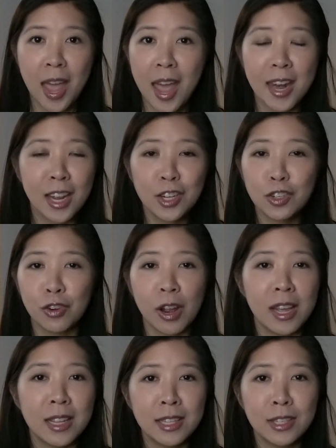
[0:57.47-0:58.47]
any
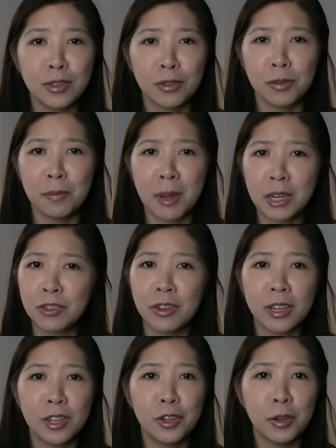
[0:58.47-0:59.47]
trends or
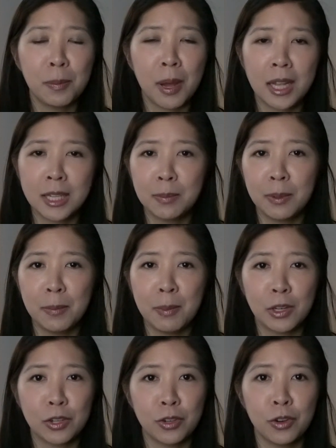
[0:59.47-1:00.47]
metric you could possibly
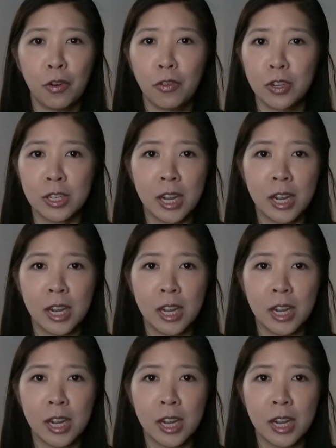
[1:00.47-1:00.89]
measure over